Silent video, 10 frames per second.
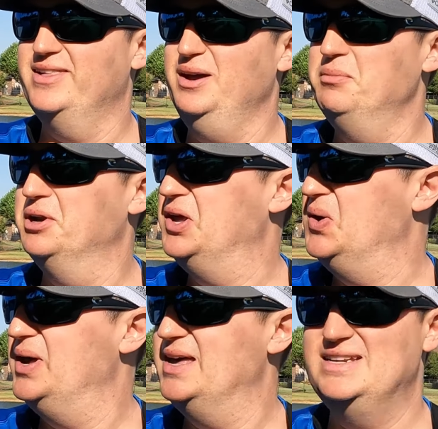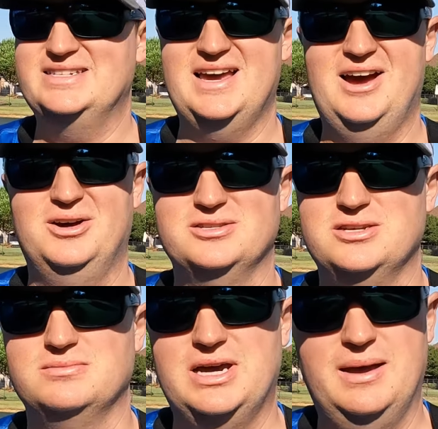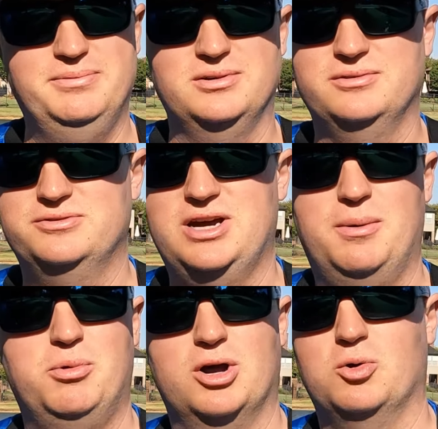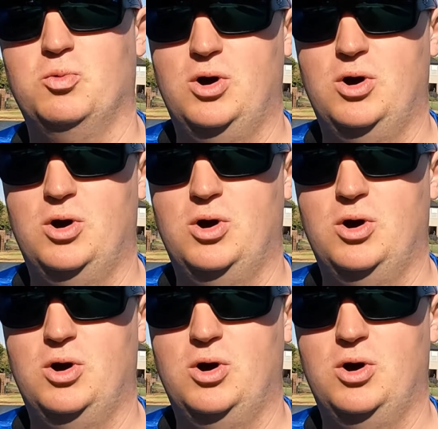I think I'm gonna go ahead and tie on some type of topwater